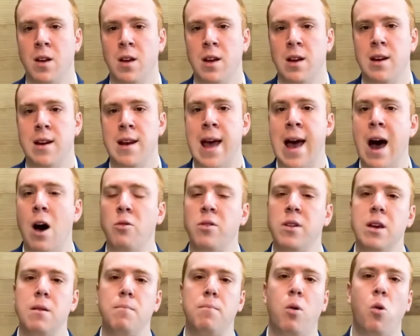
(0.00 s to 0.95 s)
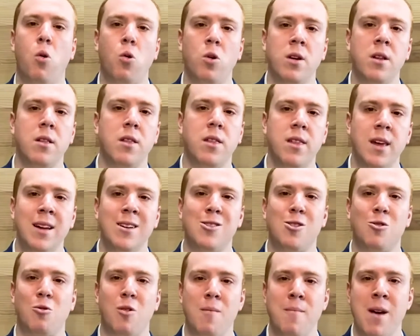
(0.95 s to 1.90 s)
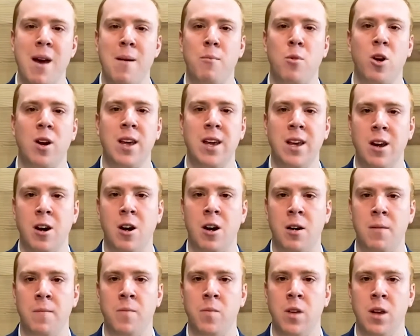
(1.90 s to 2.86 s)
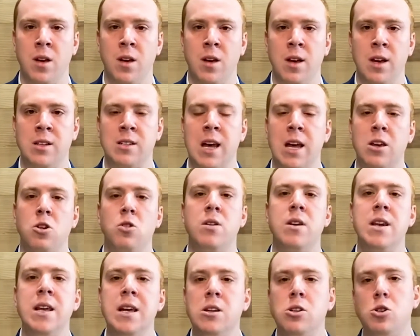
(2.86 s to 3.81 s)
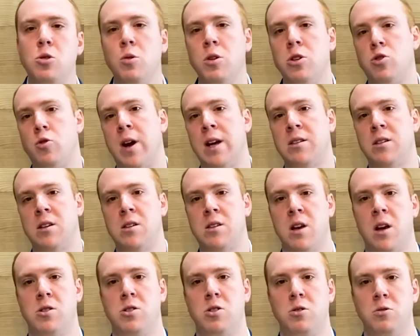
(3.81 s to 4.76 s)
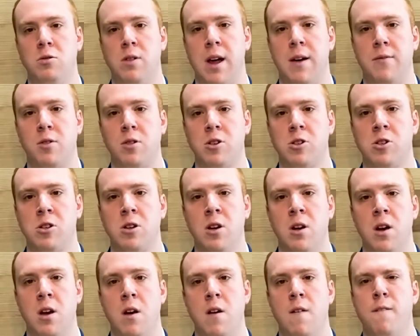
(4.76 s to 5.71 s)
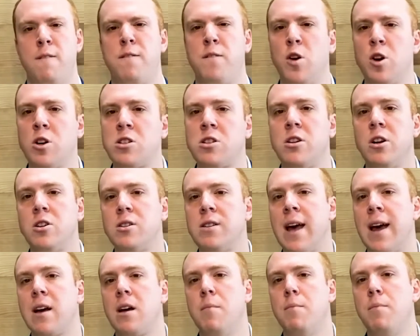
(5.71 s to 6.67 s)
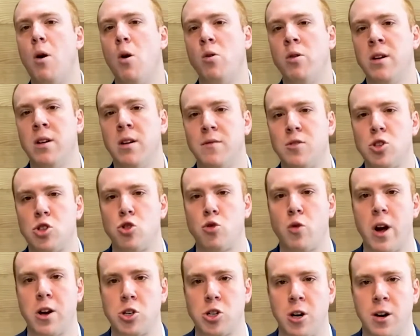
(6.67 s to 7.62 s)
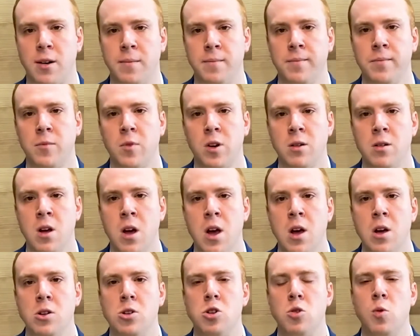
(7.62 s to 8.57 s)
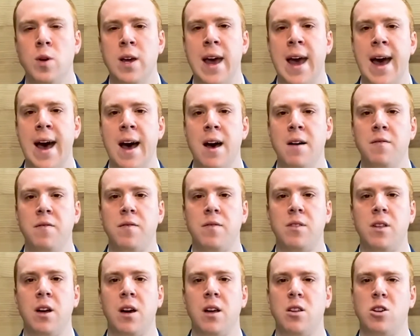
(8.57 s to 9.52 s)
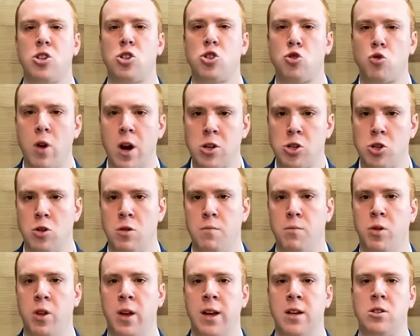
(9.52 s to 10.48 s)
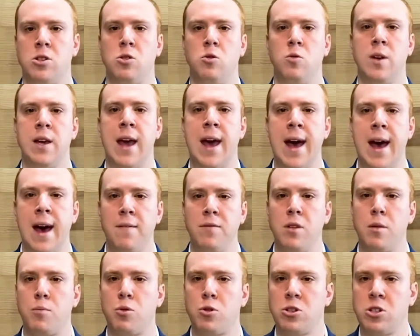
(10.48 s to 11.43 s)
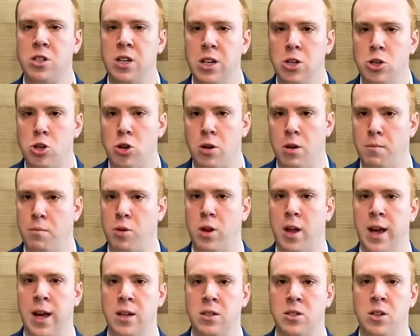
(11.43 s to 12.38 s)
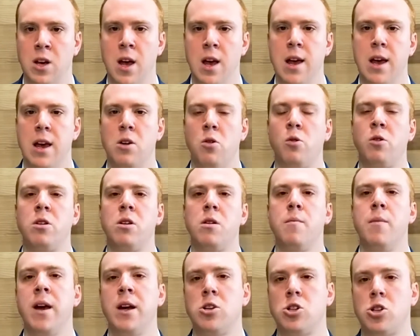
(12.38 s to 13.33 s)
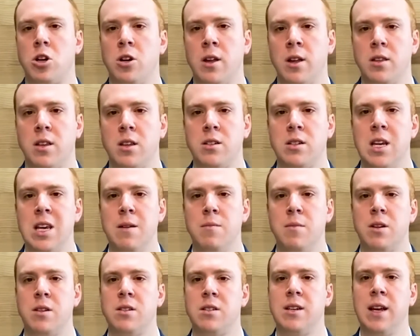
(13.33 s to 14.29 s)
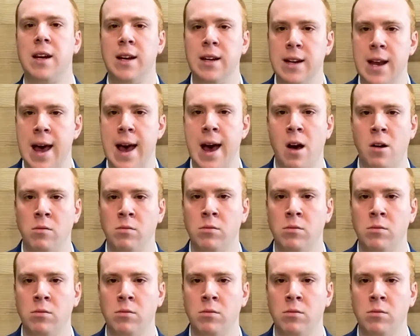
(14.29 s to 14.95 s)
Now, the important thing to remember here is that you need to address this on two levels. First, there's that component of structure. Do we have the structure in place? Do we have the procedure in place in order to make sure that this team is sitting down,